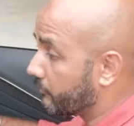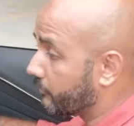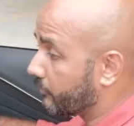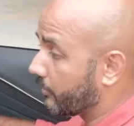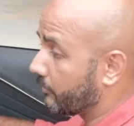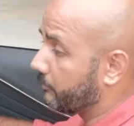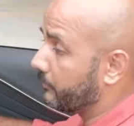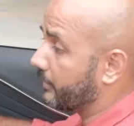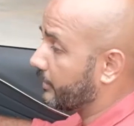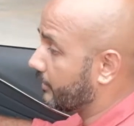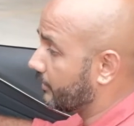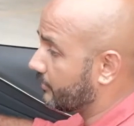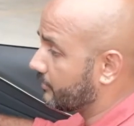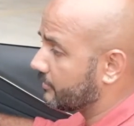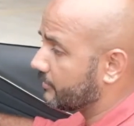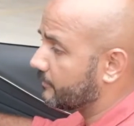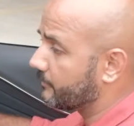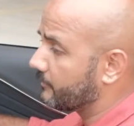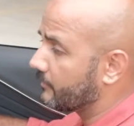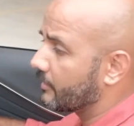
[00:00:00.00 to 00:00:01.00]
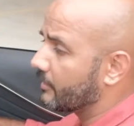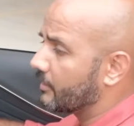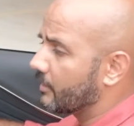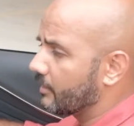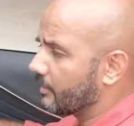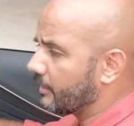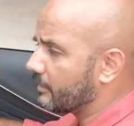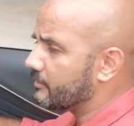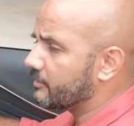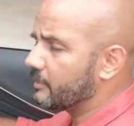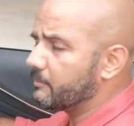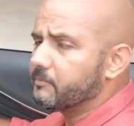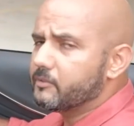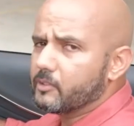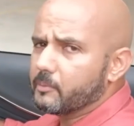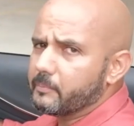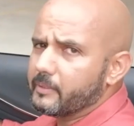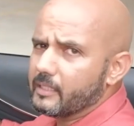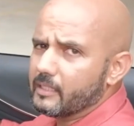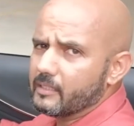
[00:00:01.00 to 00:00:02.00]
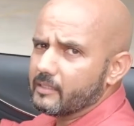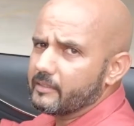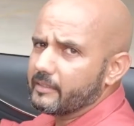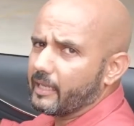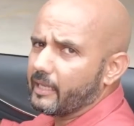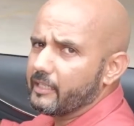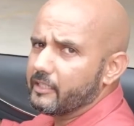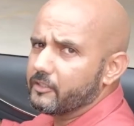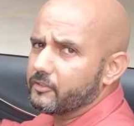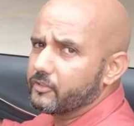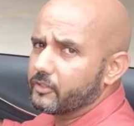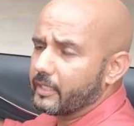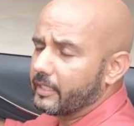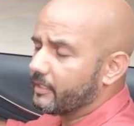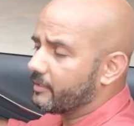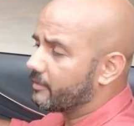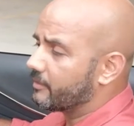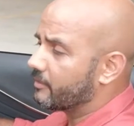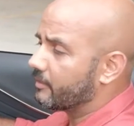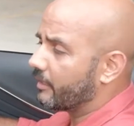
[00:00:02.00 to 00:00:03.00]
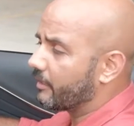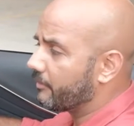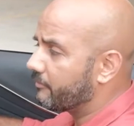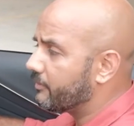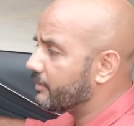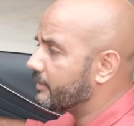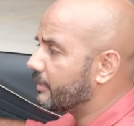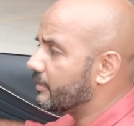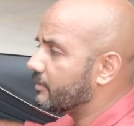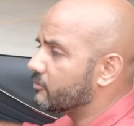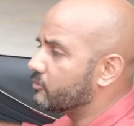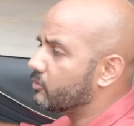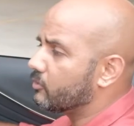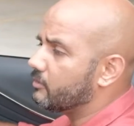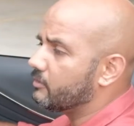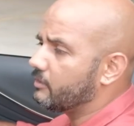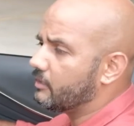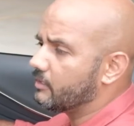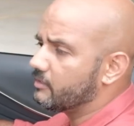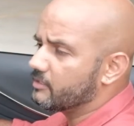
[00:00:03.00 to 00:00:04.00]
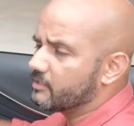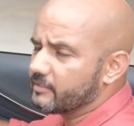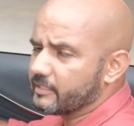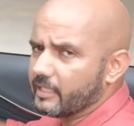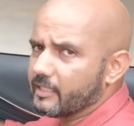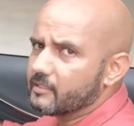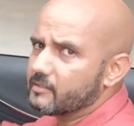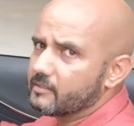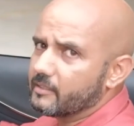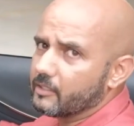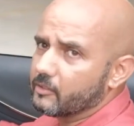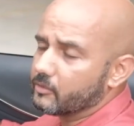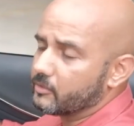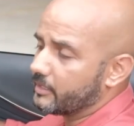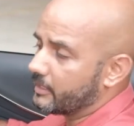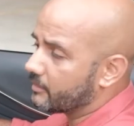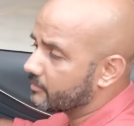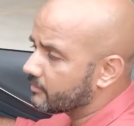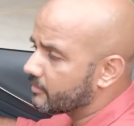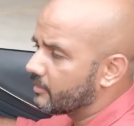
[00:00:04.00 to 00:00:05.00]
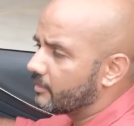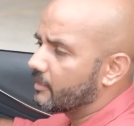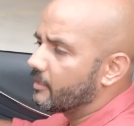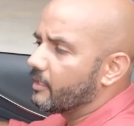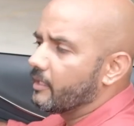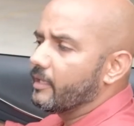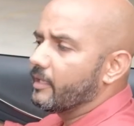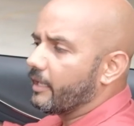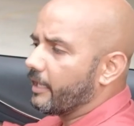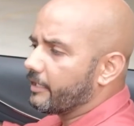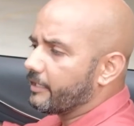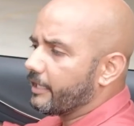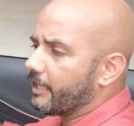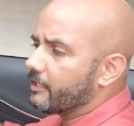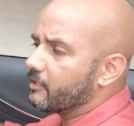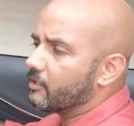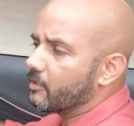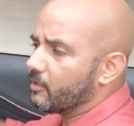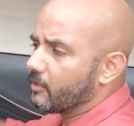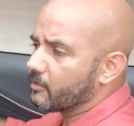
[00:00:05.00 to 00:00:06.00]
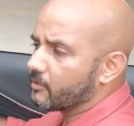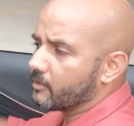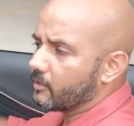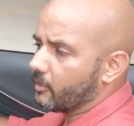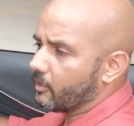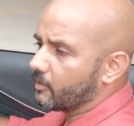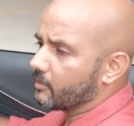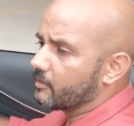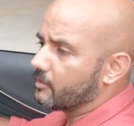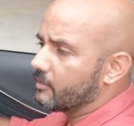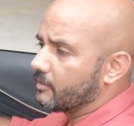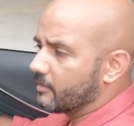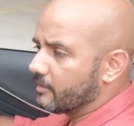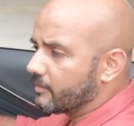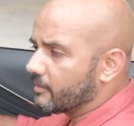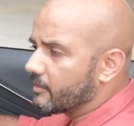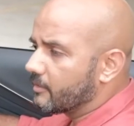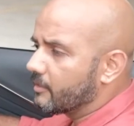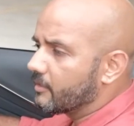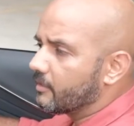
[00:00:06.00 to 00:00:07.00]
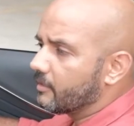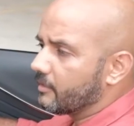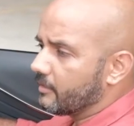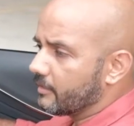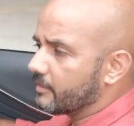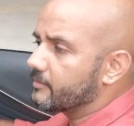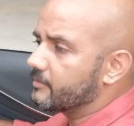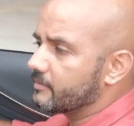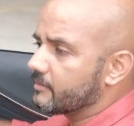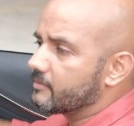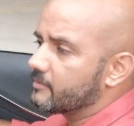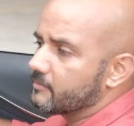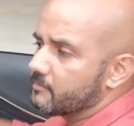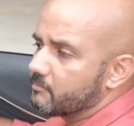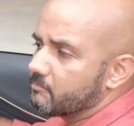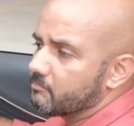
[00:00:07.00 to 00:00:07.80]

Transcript: from, because that seems to be a dying trend. Everything is so digitized nowadays. An analog clock is,